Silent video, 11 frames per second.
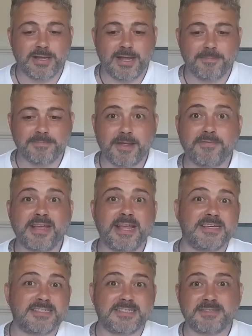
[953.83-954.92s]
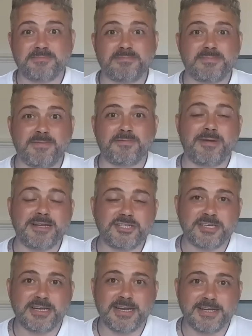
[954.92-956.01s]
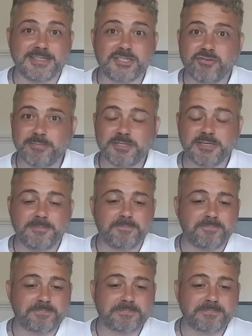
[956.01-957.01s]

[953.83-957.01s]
Um, don't forget there's information in the description.